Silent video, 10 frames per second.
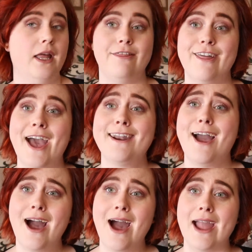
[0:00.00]
That
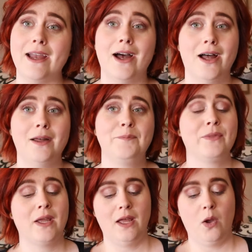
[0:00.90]
high, huh?
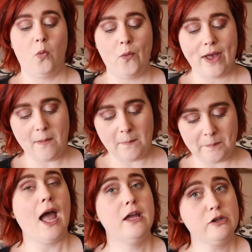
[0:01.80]
Well,
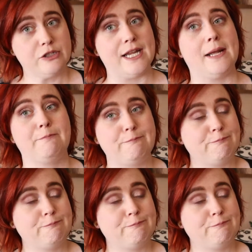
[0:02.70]
I understand.